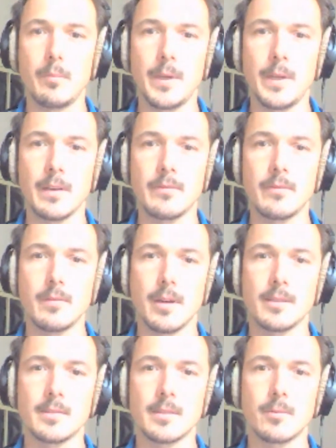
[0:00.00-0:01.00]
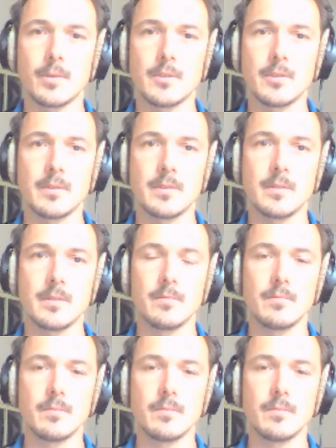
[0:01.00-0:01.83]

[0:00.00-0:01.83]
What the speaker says: be enough answer questions.